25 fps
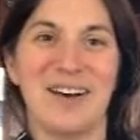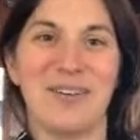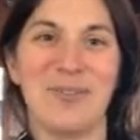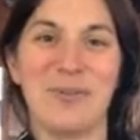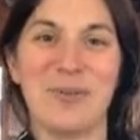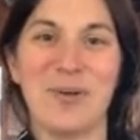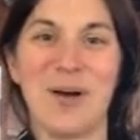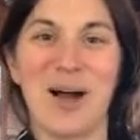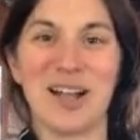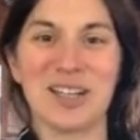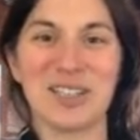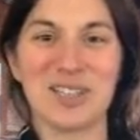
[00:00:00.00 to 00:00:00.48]

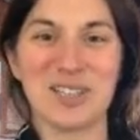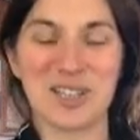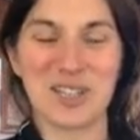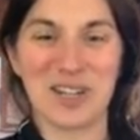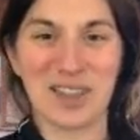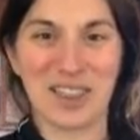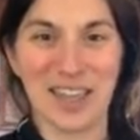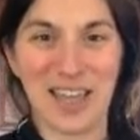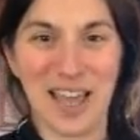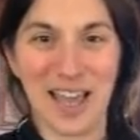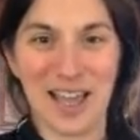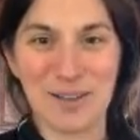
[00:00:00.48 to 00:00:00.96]

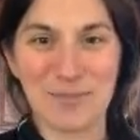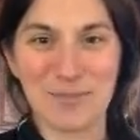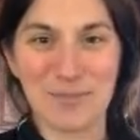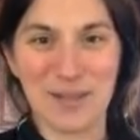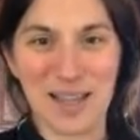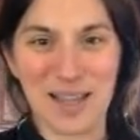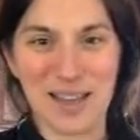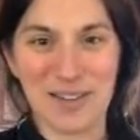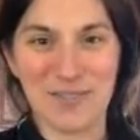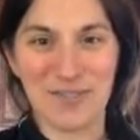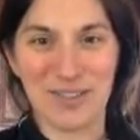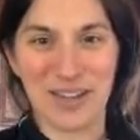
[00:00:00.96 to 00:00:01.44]
watched the
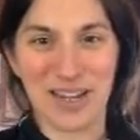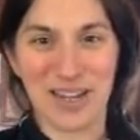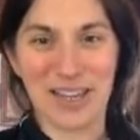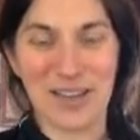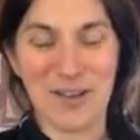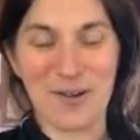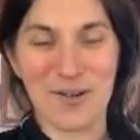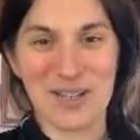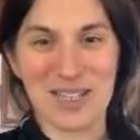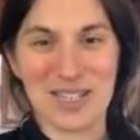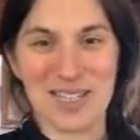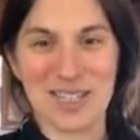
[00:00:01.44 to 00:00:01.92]
eggplant video and